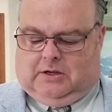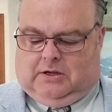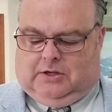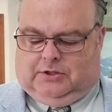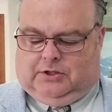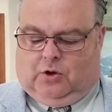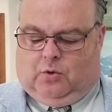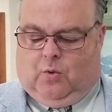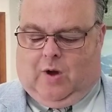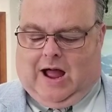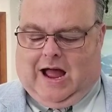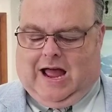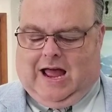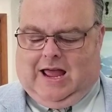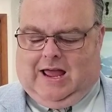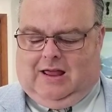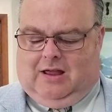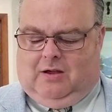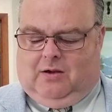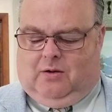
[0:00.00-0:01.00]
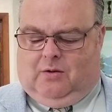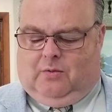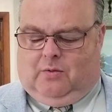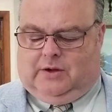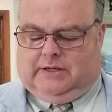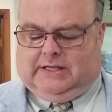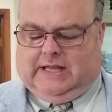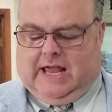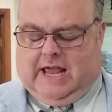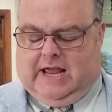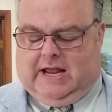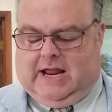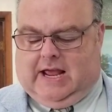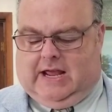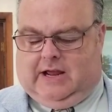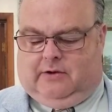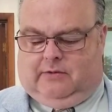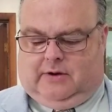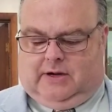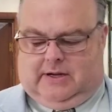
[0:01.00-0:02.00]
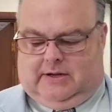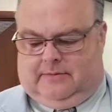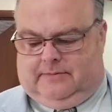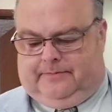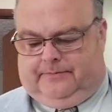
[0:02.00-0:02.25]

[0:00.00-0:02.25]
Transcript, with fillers: So, why was Cain angry?